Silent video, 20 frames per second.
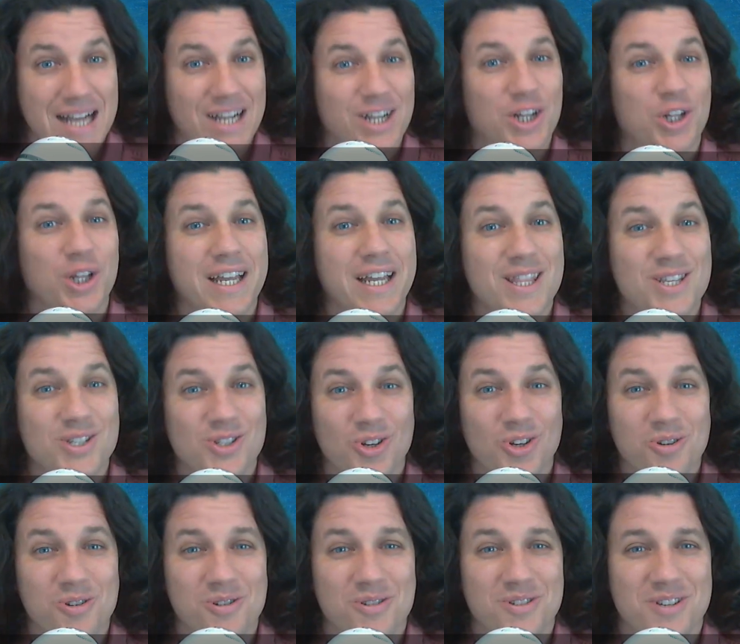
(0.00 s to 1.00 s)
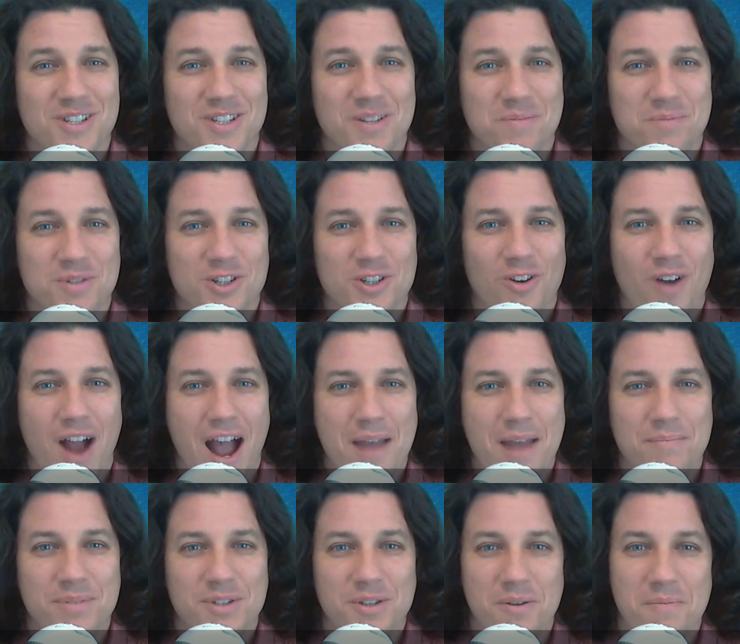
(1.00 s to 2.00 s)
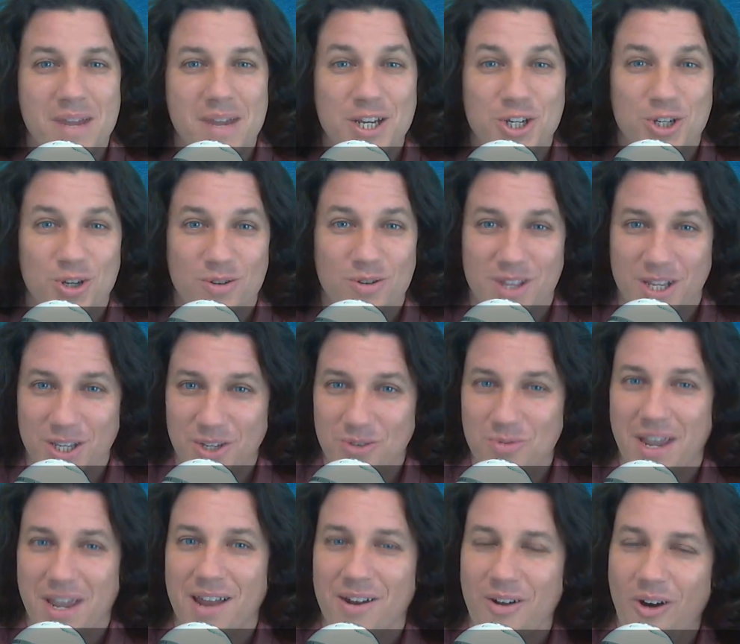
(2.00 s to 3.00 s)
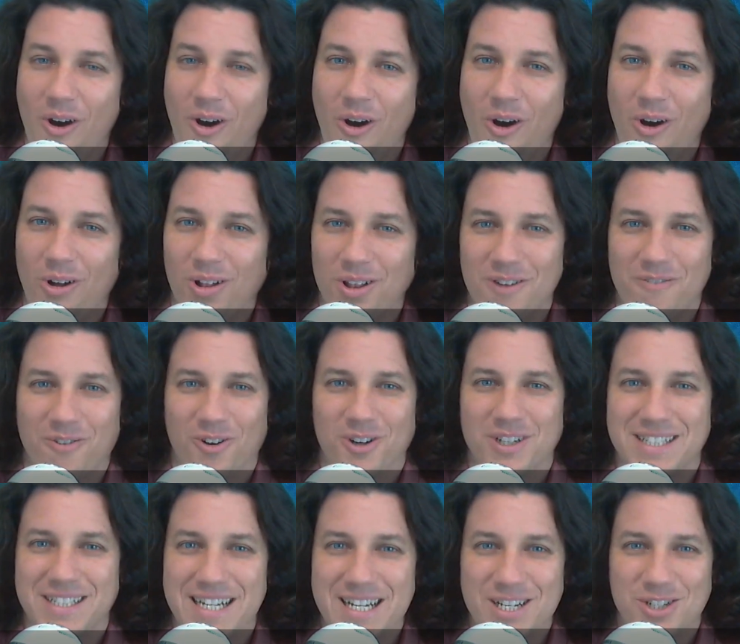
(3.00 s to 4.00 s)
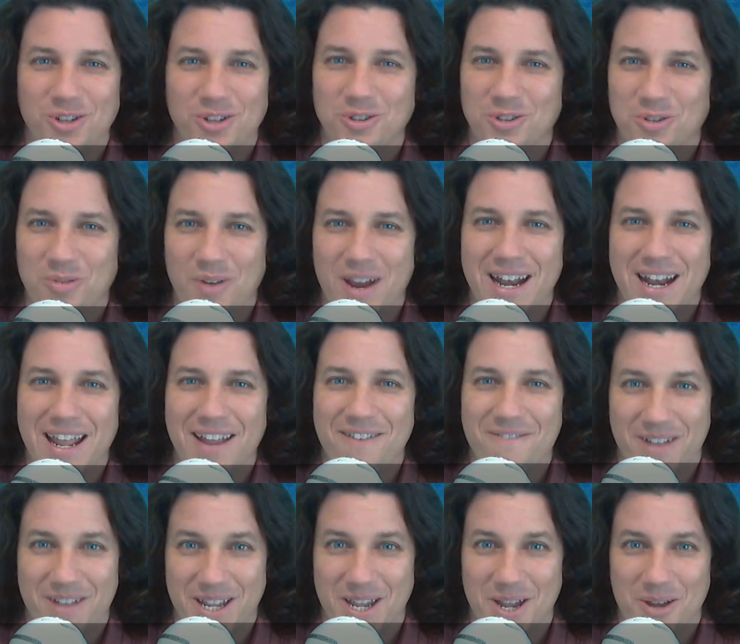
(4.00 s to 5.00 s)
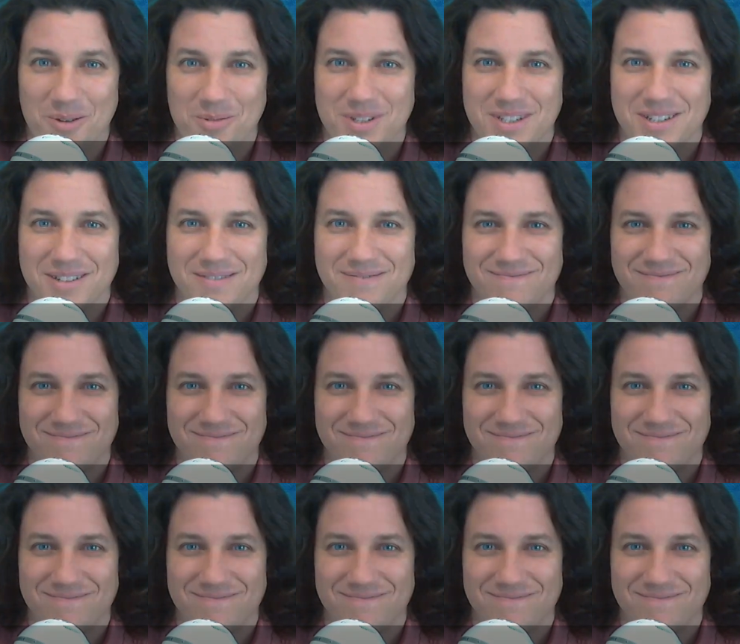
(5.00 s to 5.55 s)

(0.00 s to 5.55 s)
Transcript: Click the circle to subscribe to make sure that you get all of our teacher training videos.